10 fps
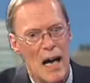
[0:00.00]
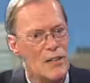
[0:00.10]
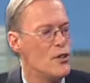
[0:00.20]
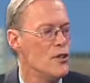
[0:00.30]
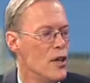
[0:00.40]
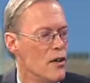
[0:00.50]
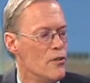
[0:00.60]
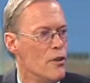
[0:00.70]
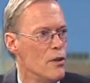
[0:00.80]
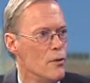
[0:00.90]
I
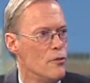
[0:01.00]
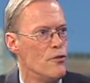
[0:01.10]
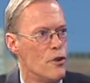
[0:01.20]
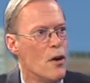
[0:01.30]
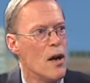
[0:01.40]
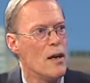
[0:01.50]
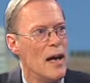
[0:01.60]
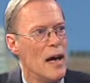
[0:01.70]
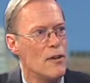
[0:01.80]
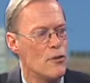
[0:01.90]
suggest that you start
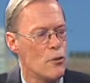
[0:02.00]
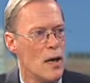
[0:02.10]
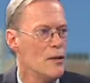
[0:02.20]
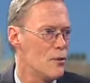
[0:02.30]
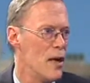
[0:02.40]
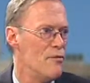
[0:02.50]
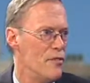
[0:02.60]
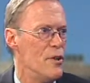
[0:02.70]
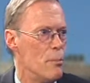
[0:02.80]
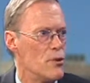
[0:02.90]
at try try
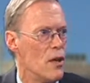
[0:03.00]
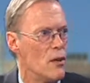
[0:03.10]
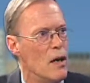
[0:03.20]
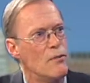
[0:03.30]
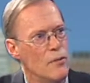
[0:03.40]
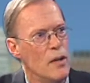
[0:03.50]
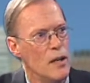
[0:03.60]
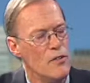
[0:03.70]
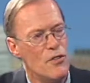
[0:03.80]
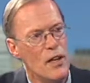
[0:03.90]
50% off
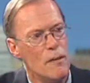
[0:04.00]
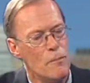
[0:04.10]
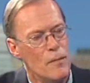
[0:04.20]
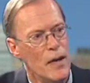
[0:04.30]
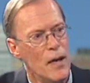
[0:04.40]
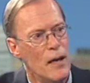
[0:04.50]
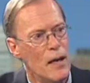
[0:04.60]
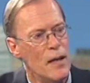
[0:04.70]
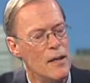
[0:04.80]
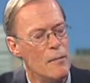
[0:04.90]
50%, and see. Yeah,
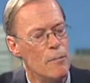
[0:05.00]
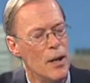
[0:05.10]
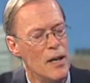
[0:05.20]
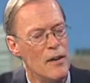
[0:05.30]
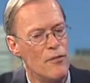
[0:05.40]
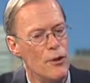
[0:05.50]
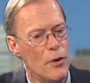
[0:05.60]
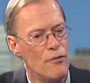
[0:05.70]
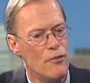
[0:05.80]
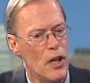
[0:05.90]
and but if
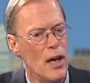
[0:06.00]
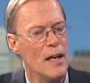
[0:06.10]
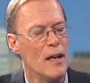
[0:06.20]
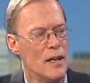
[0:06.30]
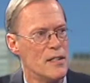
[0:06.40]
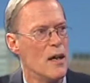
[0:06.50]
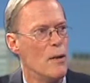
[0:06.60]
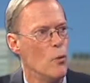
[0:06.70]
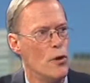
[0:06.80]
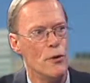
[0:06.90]
you're flying at a
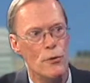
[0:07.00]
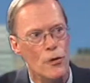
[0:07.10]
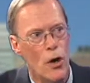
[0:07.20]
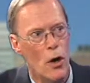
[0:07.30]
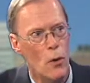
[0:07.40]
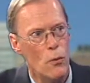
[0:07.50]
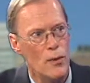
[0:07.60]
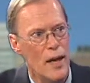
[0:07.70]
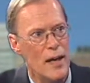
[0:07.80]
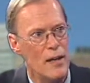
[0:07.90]
time when you
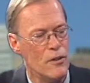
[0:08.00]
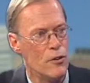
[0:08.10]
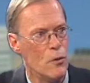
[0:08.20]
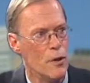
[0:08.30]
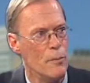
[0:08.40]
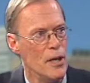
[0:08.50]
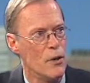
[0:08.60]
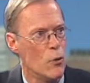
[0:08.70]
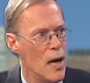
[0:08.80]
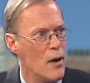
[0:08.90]
know that it's going to be
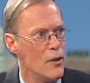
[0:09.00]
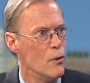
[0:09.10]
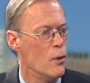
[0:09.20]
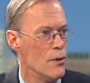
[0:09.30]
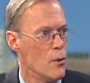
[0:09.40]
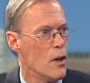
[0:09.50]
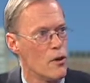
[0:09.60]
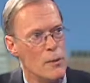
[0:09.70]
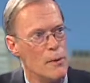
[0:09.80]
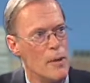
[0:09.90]
crowded or there
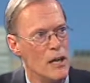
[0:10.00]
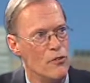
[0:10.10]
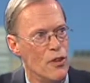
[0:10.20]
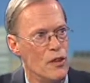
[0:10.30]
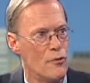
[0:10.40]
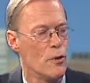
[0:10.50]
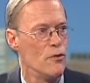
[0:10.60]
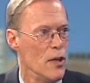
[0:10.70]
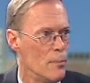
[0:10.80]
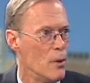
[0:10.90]
aren't going to be many seats, for
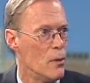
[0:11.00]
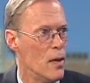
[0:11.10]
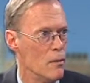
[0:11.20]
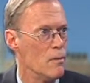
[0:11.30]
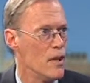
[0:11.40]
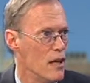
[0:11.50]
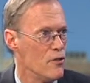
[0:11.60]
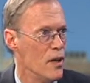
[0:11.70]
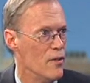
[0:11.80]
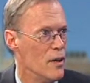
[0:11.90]
example, around
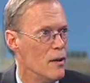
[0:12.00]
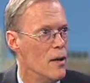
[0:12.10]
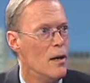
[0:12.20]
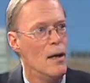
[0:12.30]
Thanksgiving,